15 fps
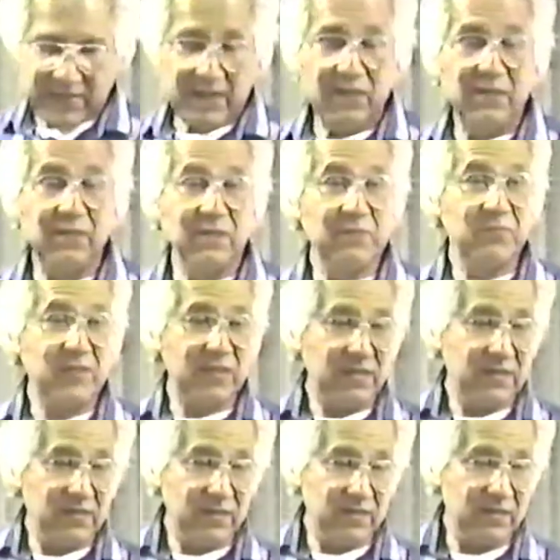down a little bit
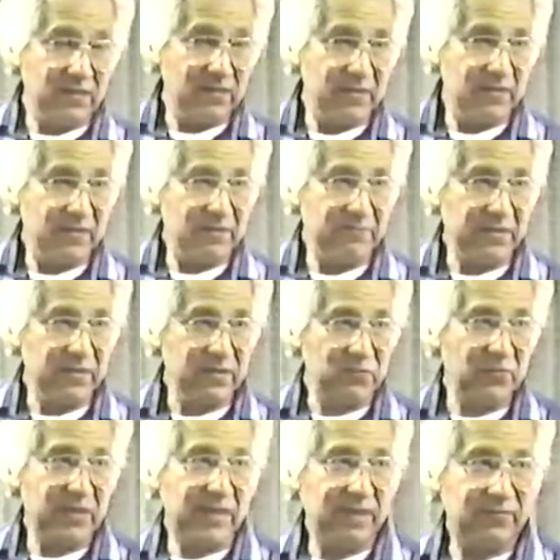here because
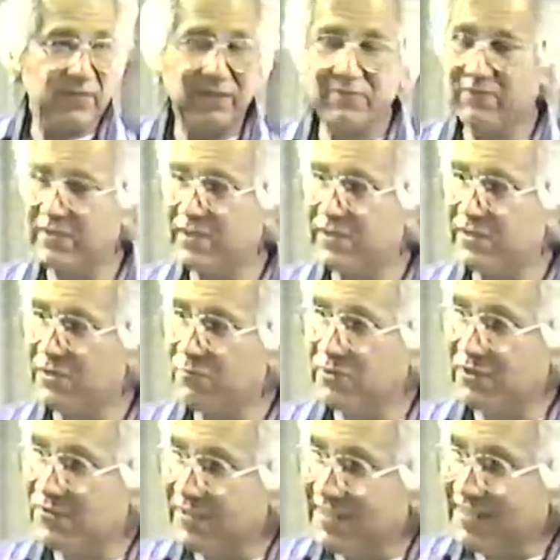we have several days to
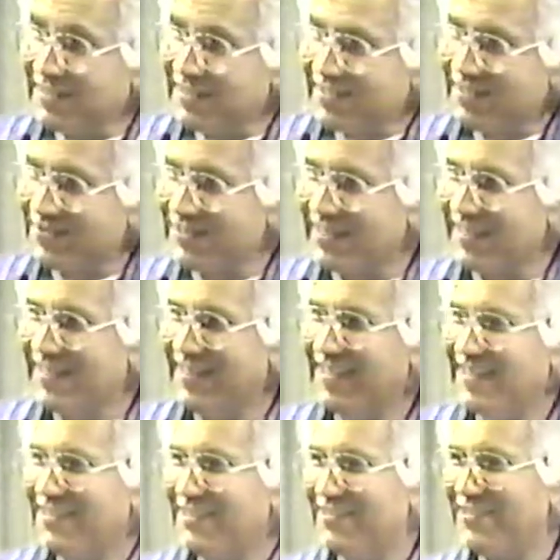work with this, so we
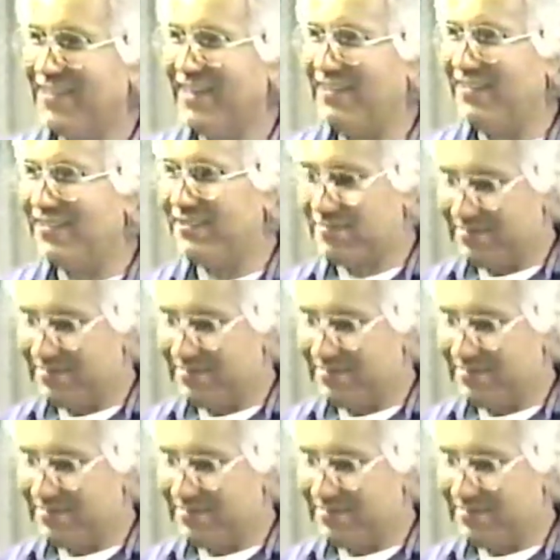won't have to